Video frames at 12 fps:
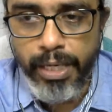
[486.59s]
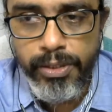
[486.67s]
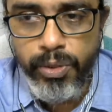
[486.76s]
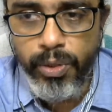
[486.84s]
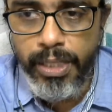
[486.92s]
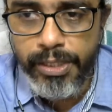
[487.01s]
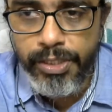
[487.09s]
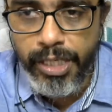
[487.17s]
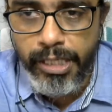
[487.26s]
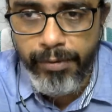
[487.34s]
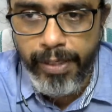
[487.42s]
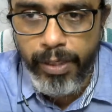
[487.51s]
So let us
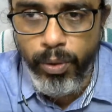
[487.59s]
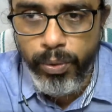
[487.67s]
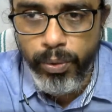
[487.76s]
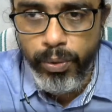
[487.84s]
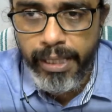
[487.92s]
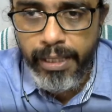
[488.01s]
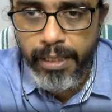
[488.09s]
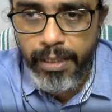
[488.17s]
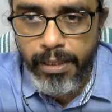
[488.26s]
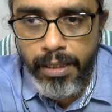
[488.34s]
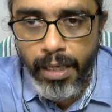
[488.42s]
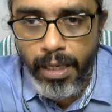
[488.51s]
straight away go to the
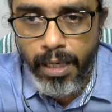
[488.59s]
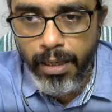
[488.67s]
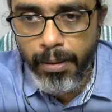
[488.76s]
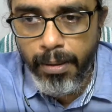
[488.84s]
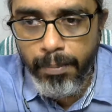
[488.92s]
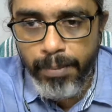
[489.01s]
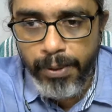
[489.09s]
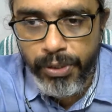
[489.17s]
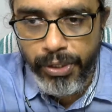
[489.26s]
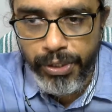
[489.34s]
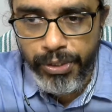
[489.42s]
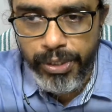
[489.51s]

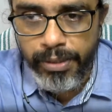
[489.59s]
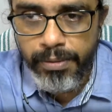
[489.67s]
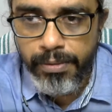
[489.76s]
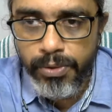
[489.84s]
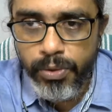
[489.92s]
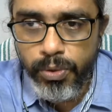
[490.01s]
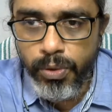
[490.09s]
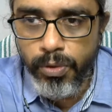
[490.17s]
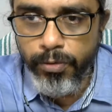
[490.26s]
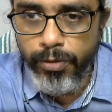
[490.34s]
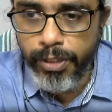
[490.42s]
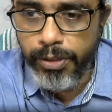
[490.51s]
presentation. So
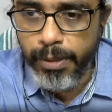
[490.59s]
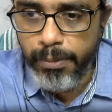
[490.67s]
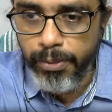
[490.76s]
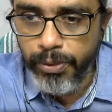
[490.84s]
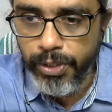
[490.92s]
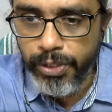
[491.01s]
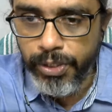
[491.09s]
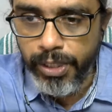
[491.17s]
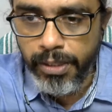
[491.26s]
where is my projection?